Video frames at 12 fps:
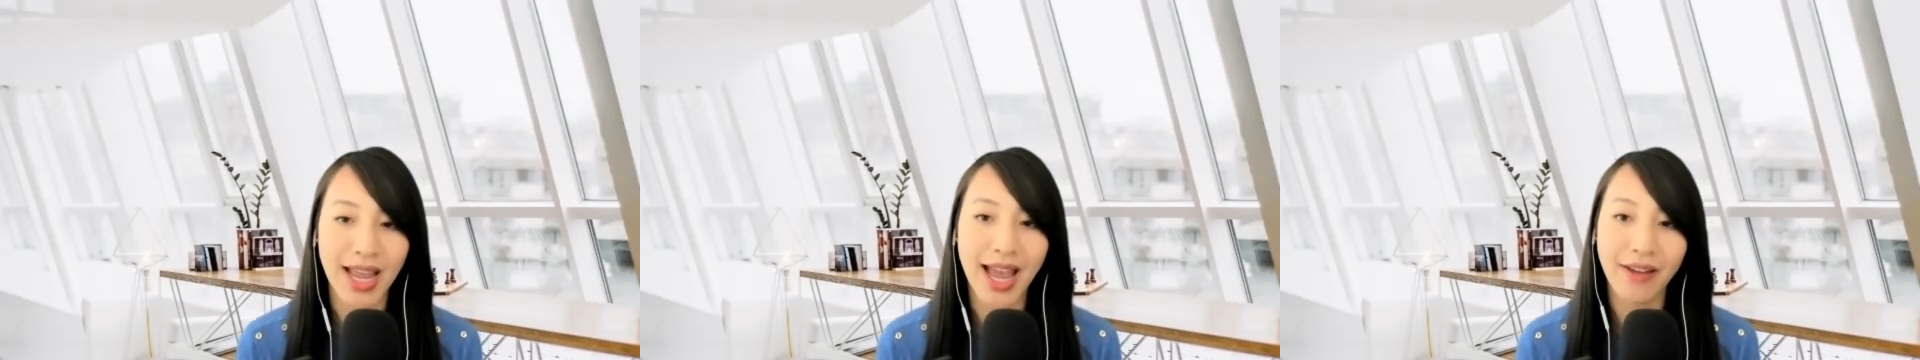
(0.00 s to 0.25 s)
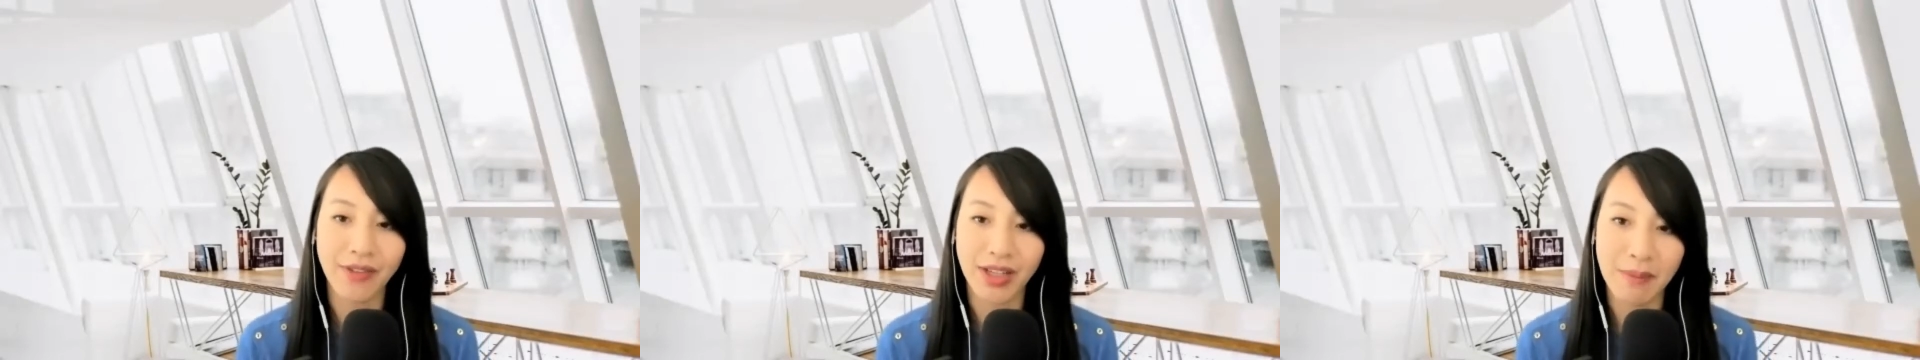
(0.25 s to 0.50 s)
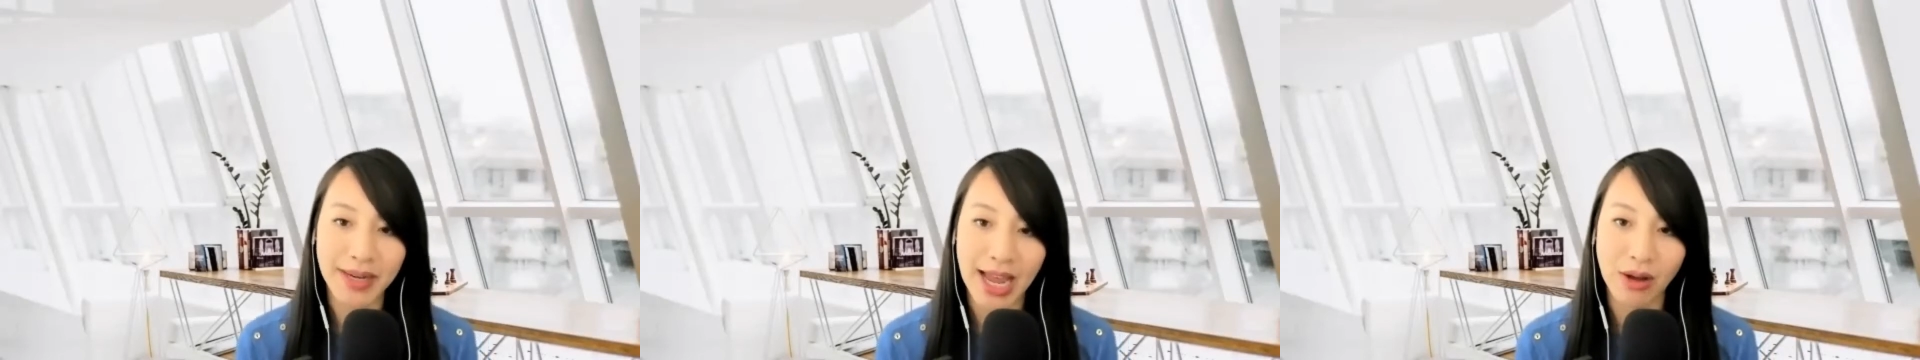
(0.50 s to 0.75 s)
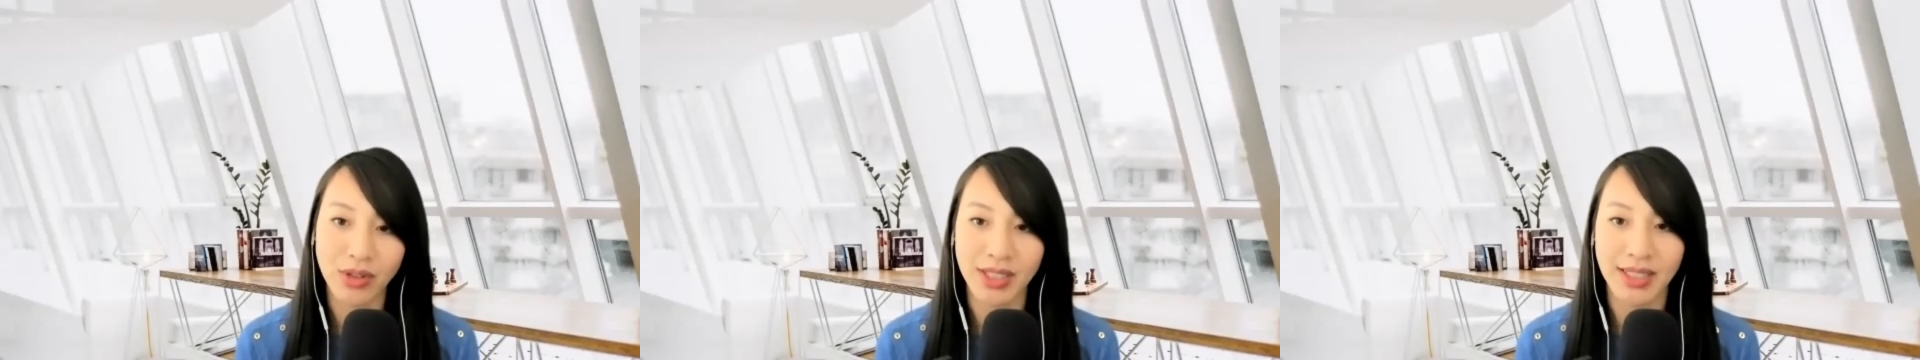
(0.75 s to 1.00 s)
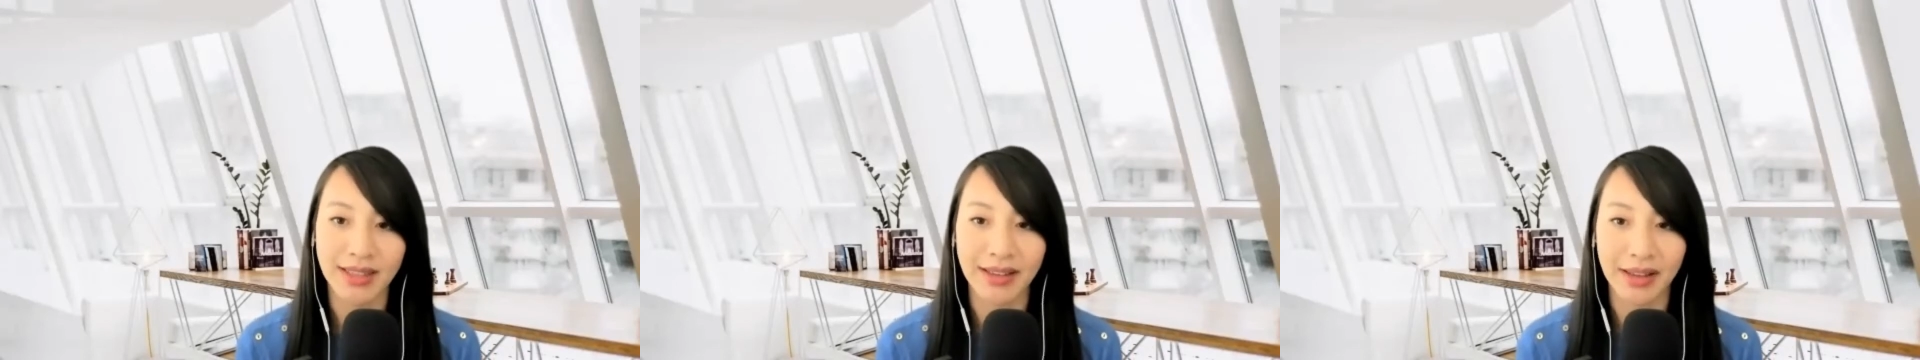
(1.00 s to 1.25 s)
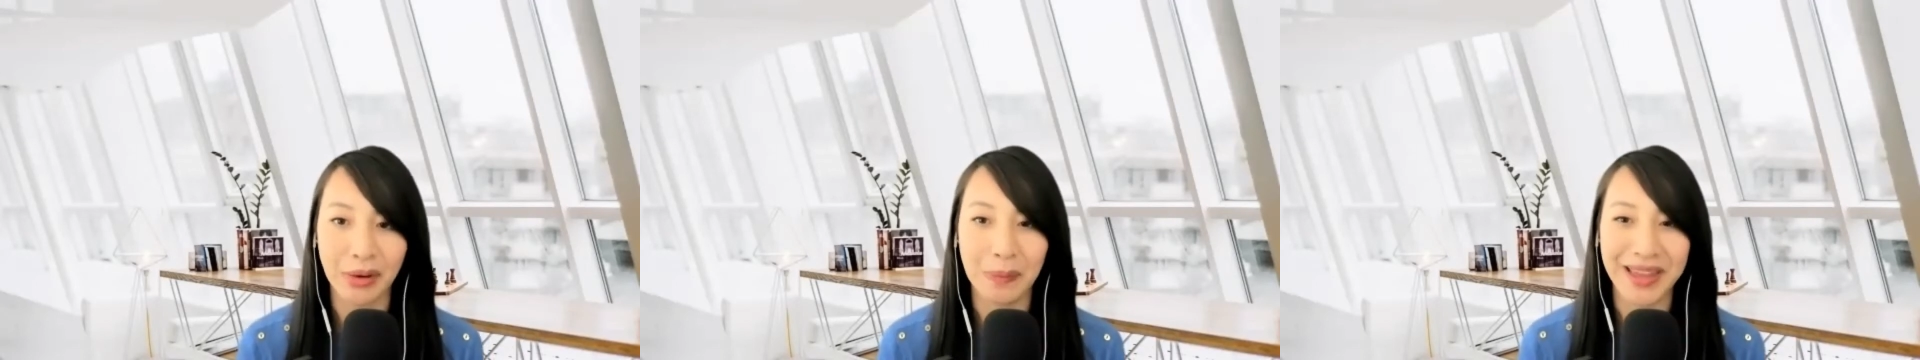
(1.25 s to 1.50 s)
have to come down just a
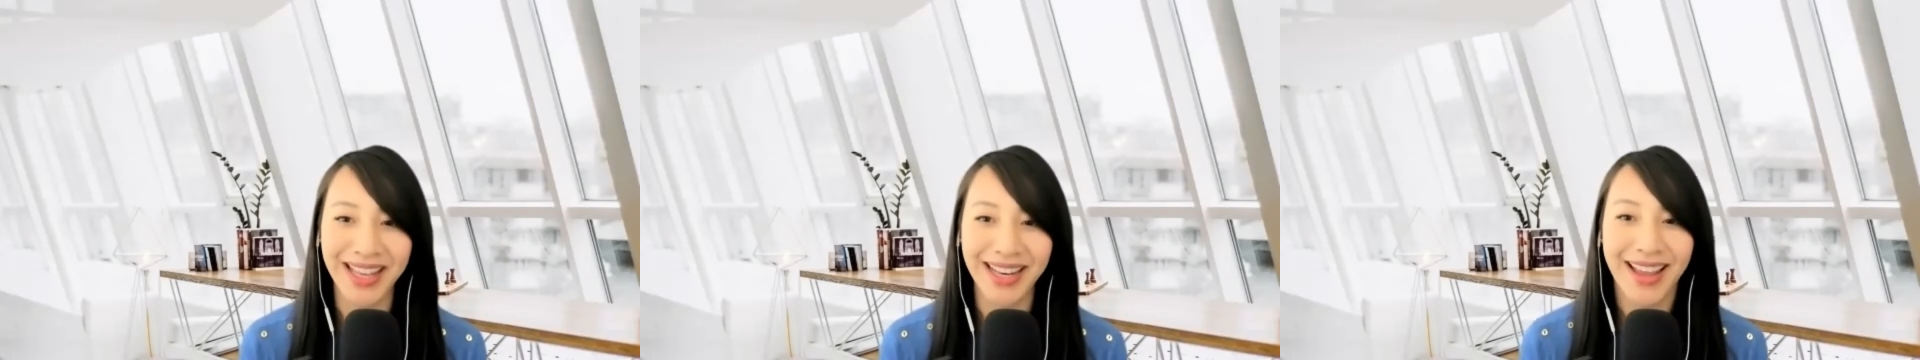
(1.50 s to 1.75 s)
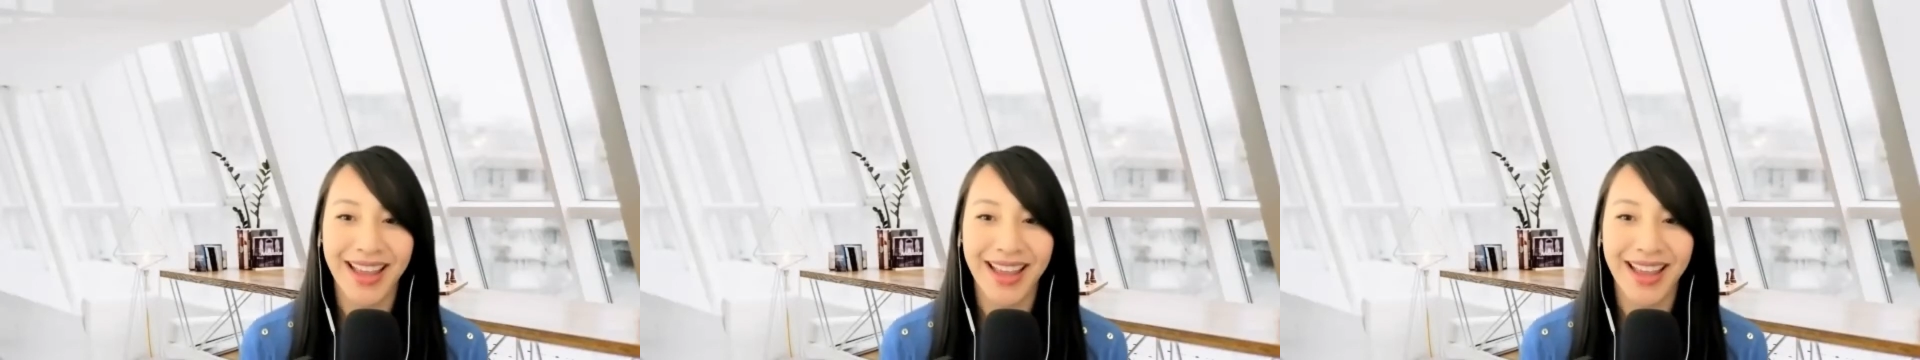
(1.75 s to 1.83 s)
little bit.